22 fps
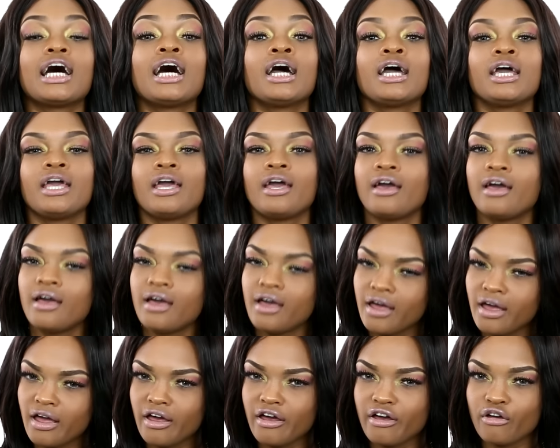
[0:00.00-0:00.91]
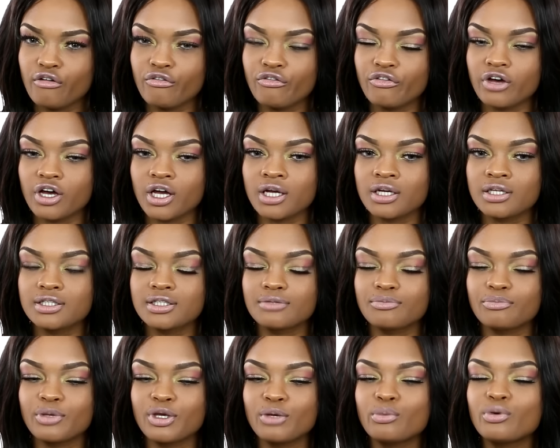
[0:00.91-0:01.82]
I have. Uh,
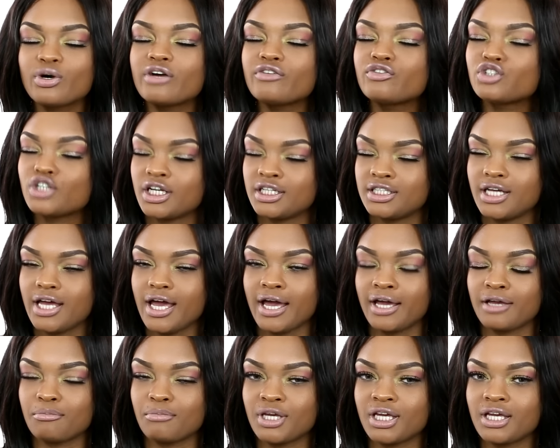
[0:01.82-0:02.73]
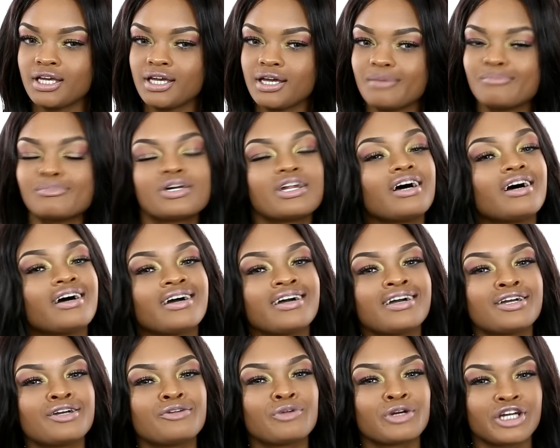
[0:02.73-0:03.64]
people have tried to hack me, but
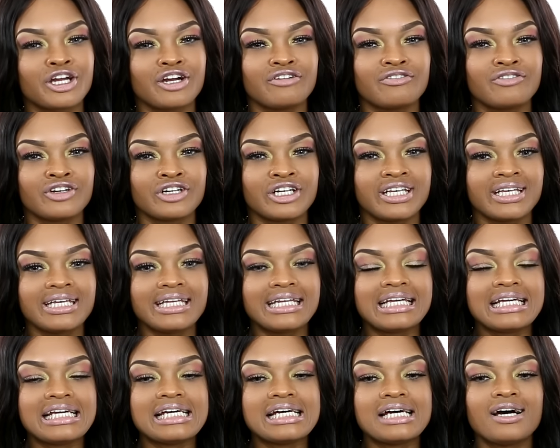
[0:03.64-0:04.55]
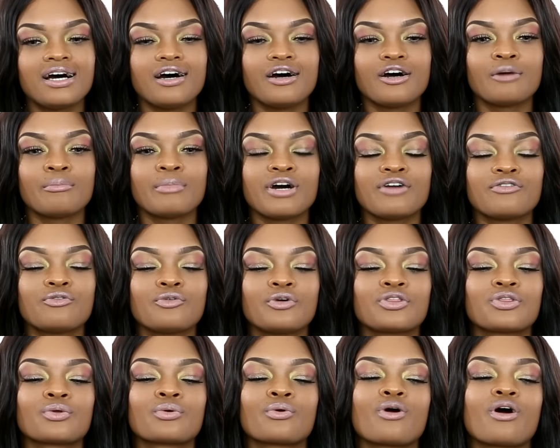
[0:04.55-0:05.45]
I recovered it. Um, I
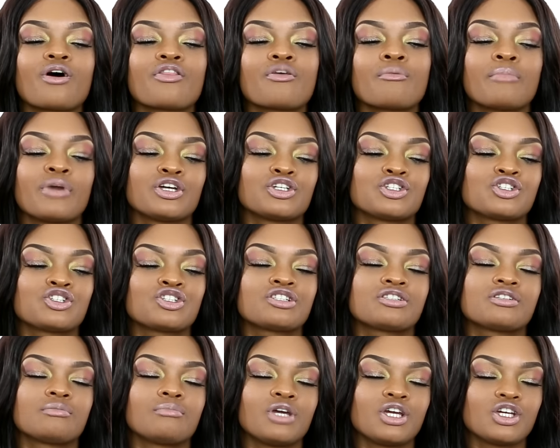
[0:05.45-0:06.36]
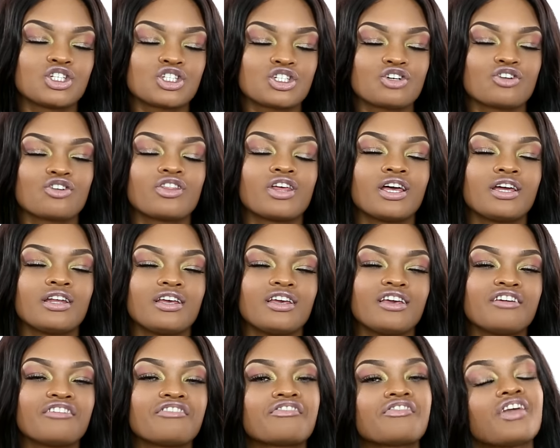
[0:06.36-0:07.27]
went through all the measures to make sure that
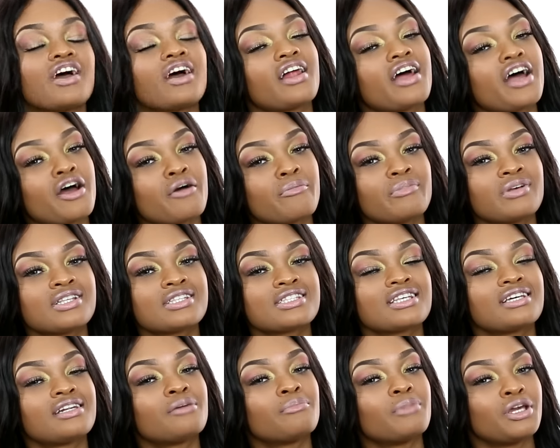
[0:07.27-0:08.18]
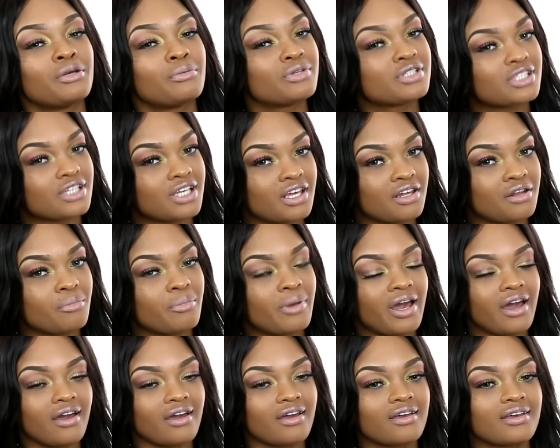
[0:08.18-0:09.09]
if that happens, that I'm able to get it
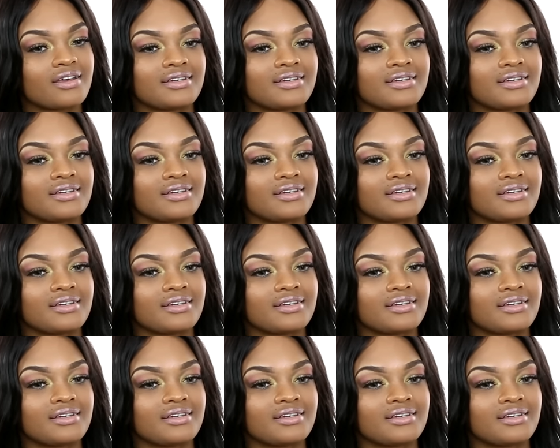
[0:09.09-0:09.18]
back.